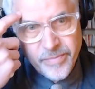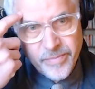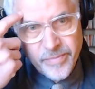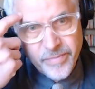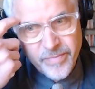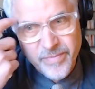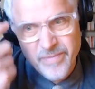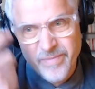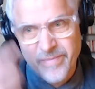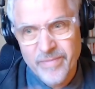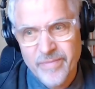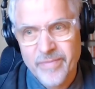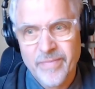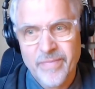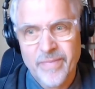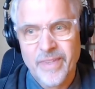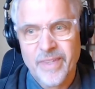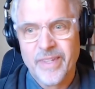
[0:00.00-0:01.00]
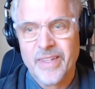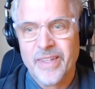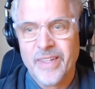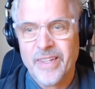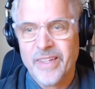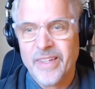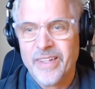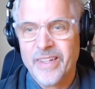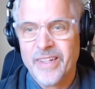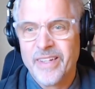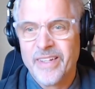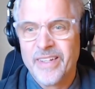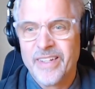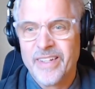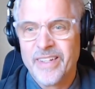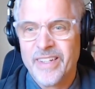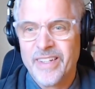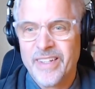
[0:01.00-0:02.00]

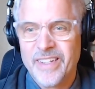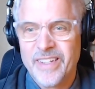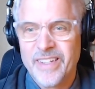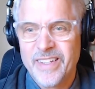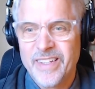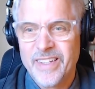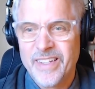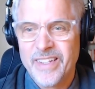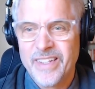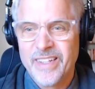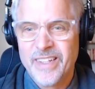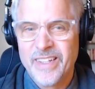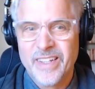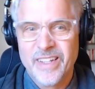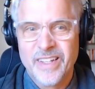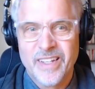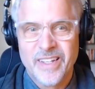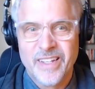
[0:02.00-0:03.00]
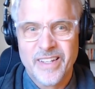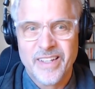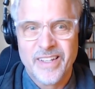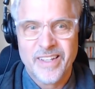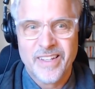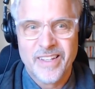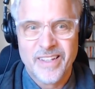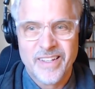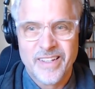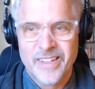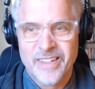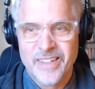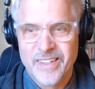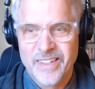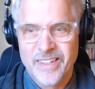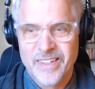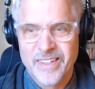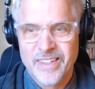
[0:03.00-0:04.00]

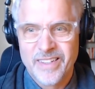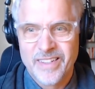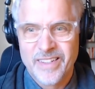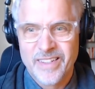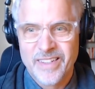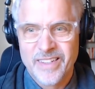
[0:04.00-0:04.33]
This person isn't speaking.